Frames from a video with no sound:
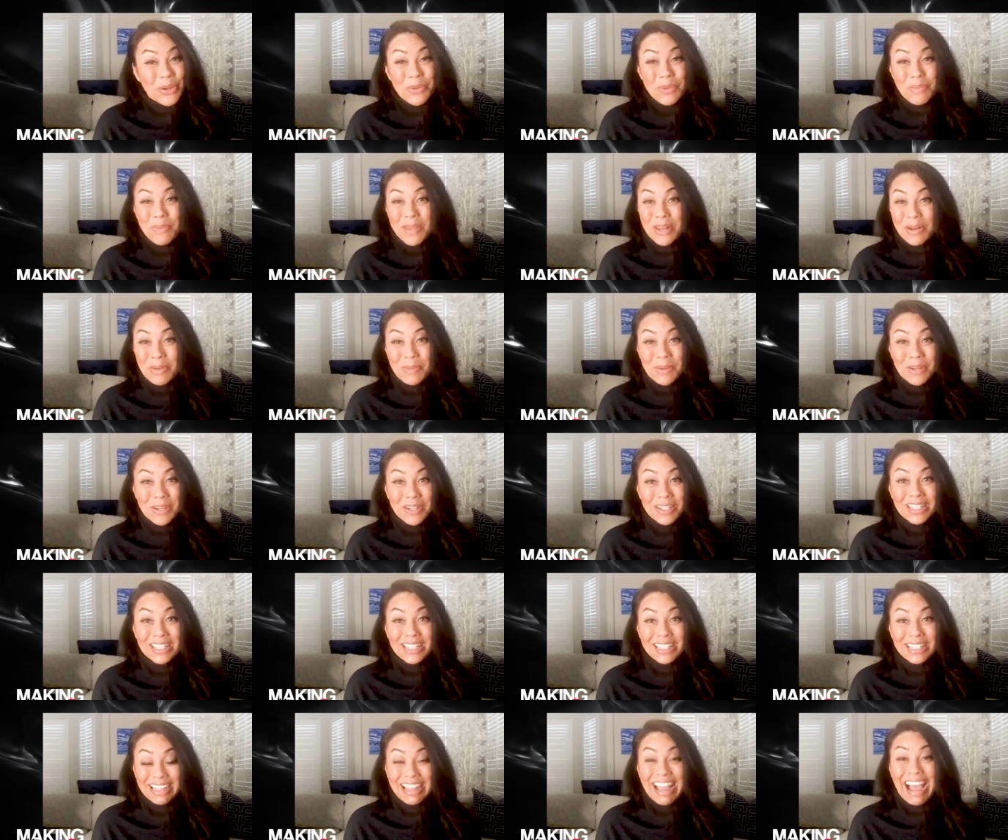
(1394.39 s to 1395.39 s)
with Peter Berg.
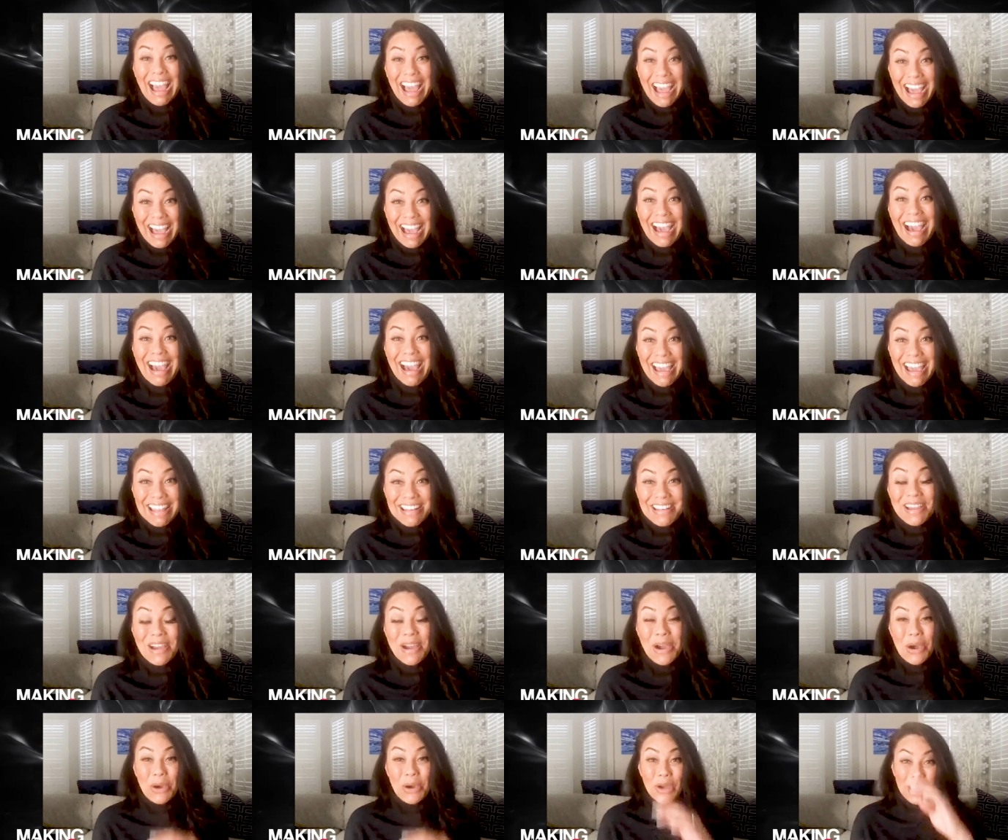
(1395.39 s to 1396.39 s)
I
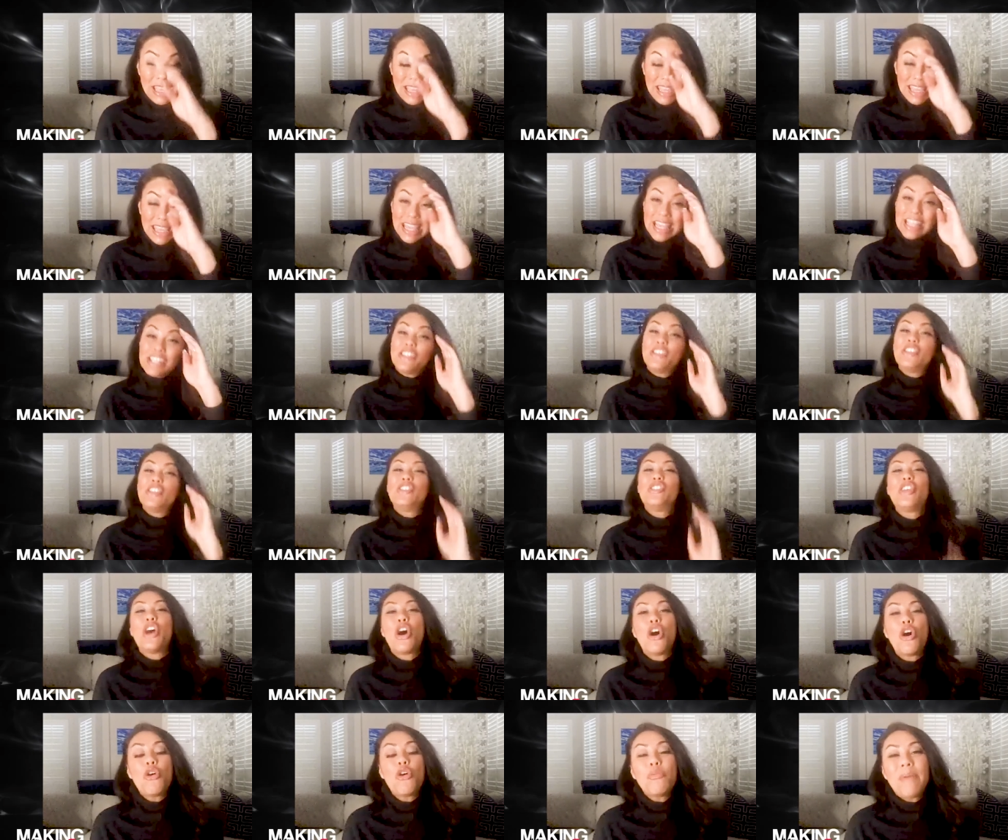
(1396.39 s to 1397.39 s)
know he's
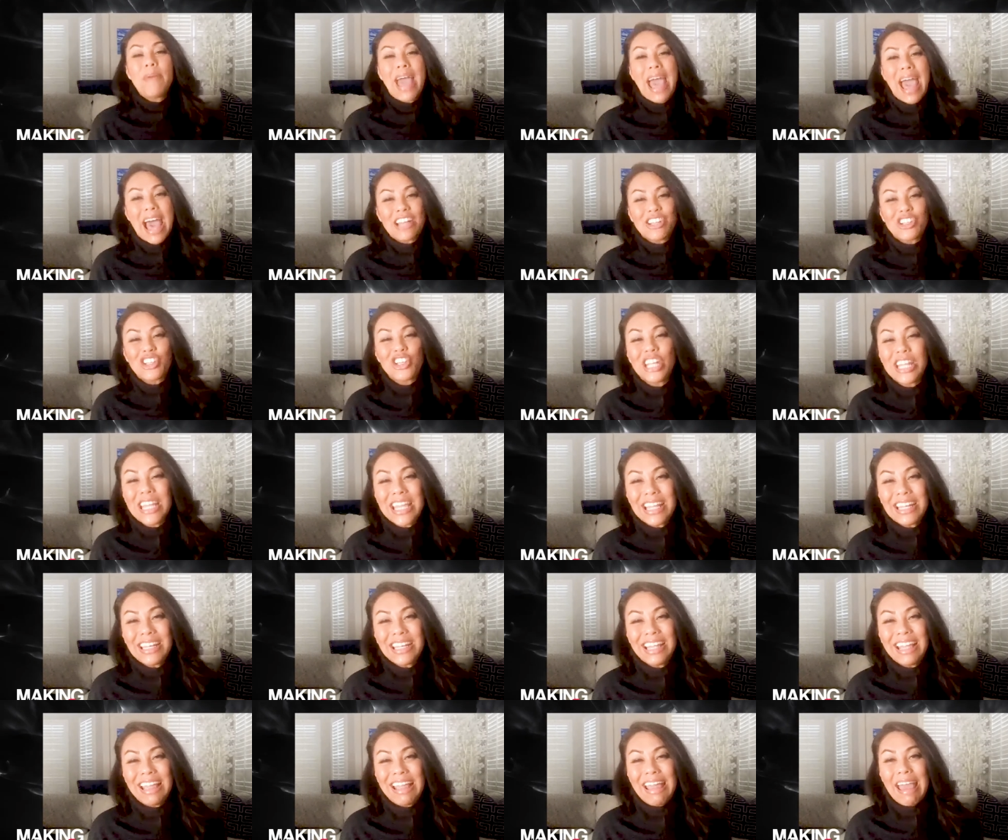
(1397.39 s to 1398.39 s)
so
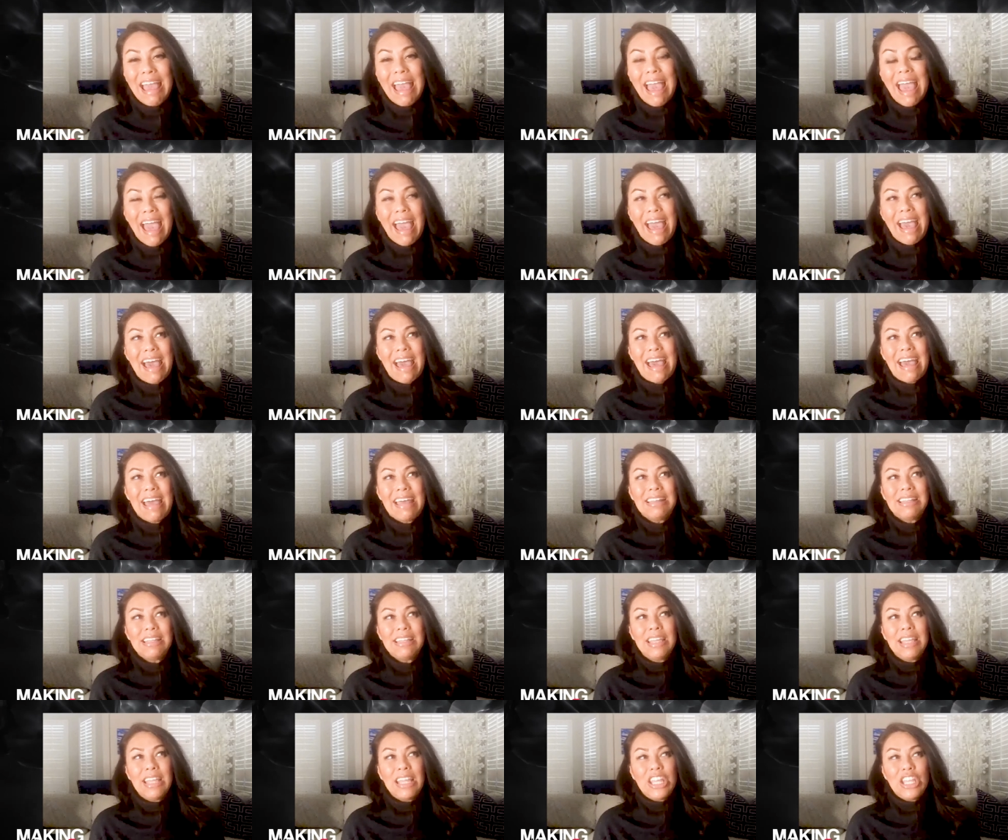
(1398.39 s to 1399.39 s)
passionate,
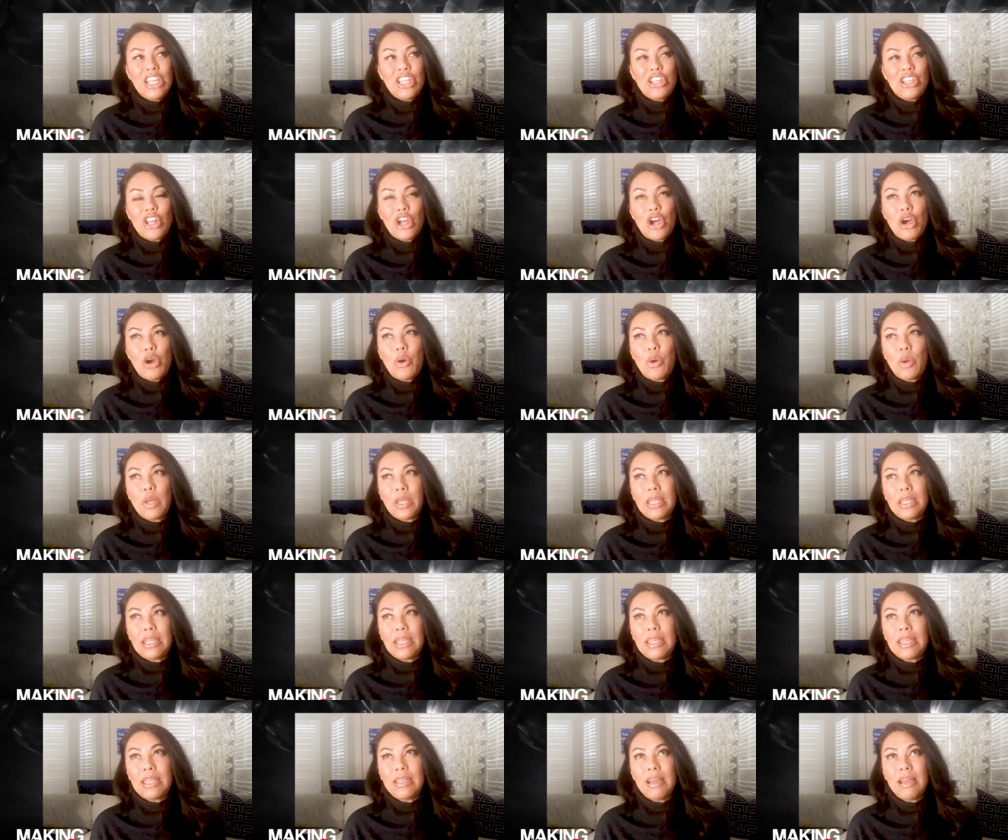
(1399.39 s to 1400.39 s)
and you know
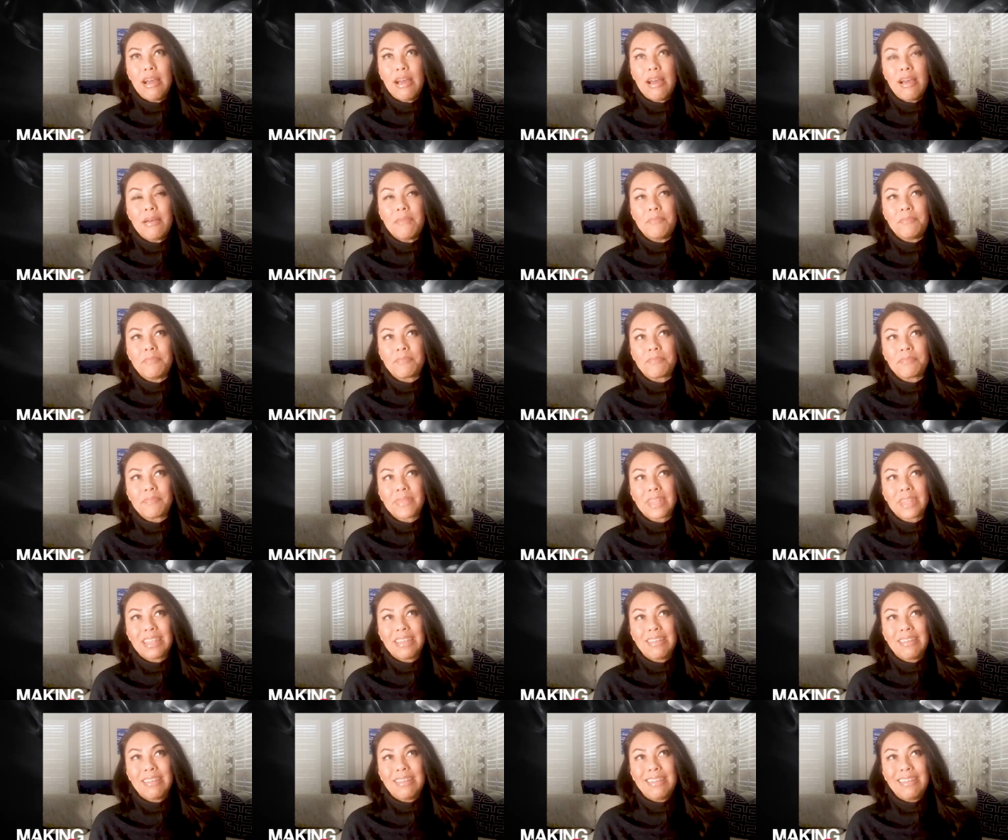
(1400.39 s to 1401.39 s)
he um,
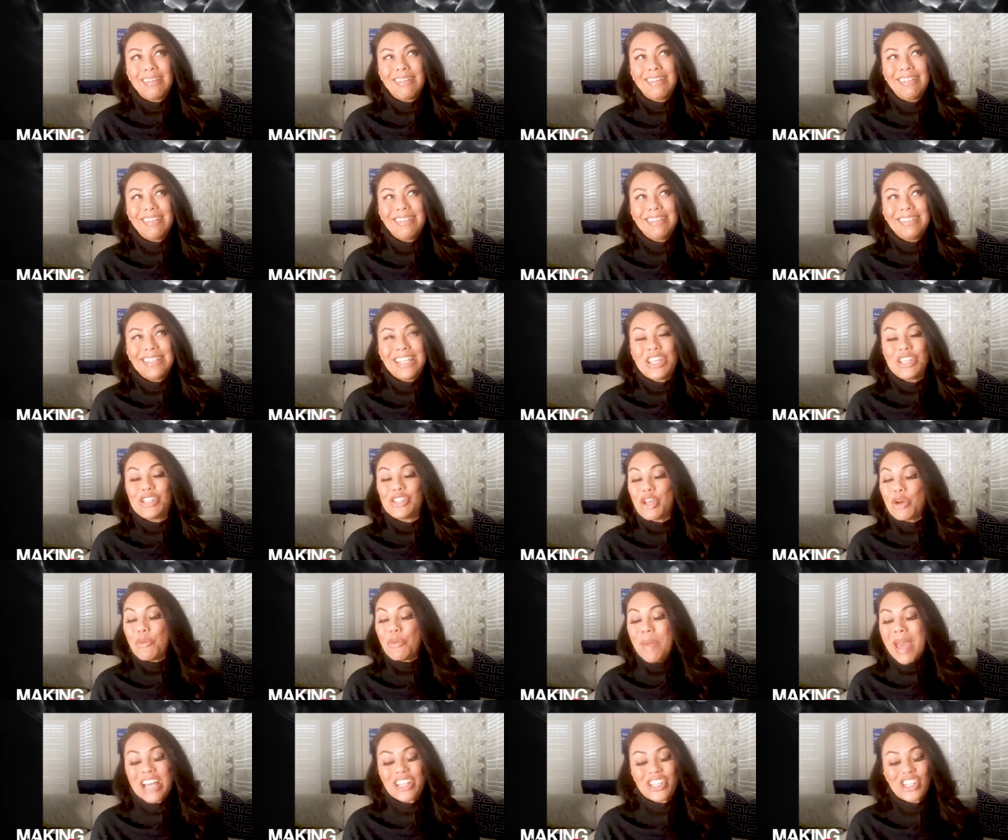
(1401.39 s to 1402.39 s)
he's so
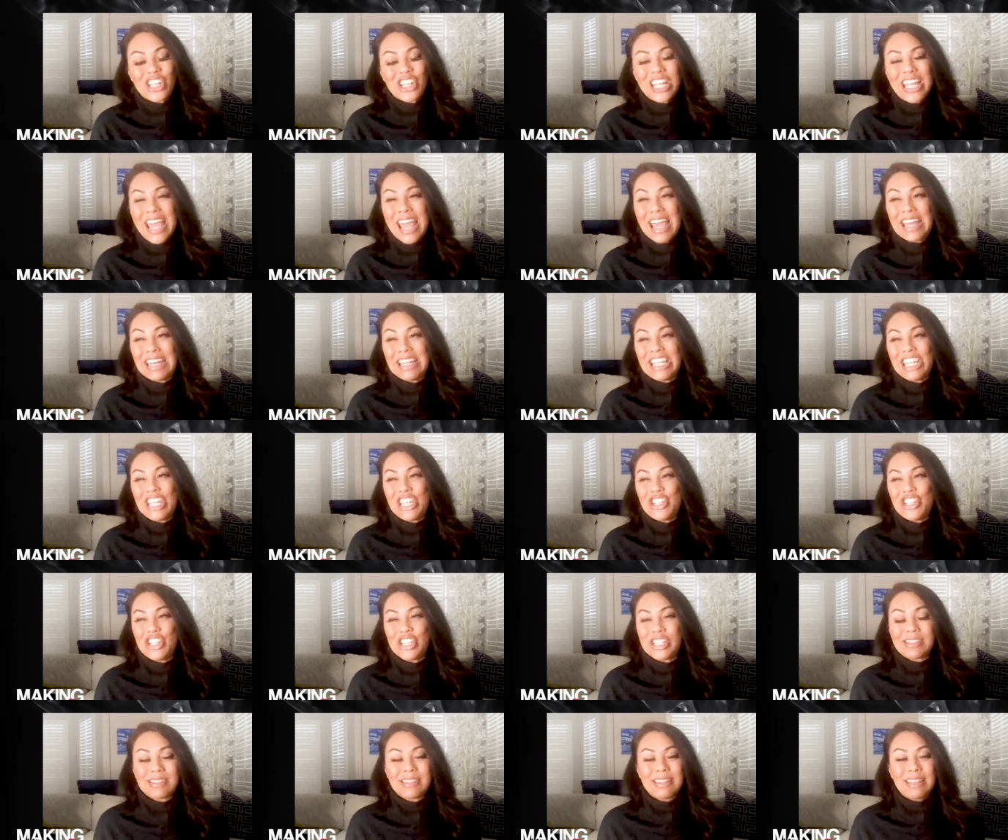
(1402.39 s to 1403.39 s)
passionate and he
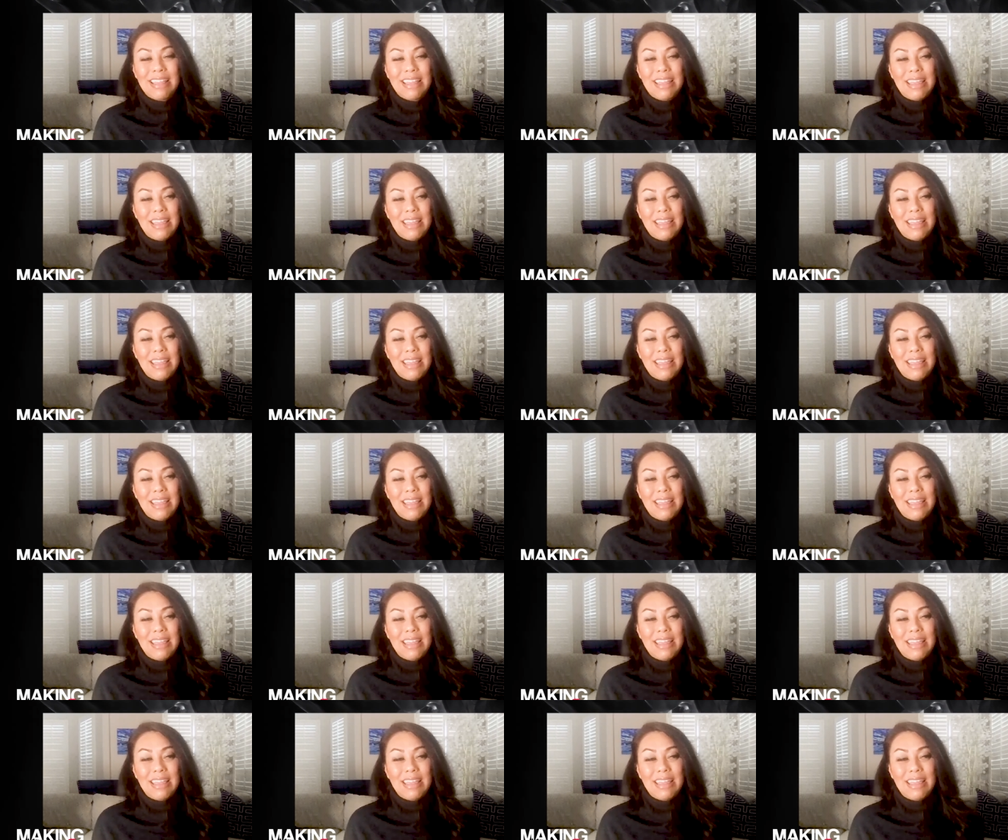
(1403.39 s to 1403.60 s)
just